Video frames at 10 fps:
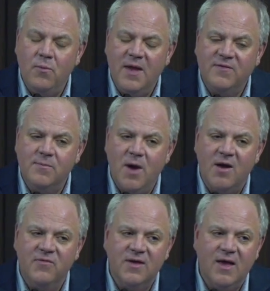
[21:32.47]
made some
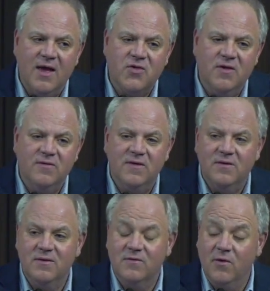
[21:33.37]
modifications
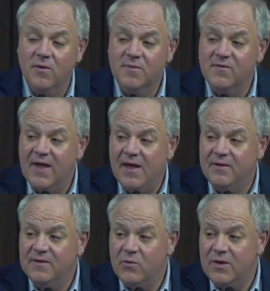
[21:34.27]
in terms of
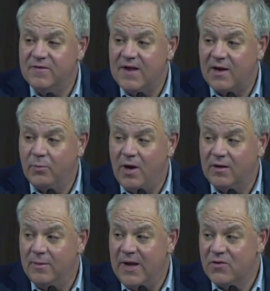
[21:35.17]
Antiquities Act
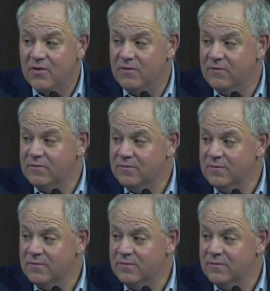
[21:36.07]
proclamations.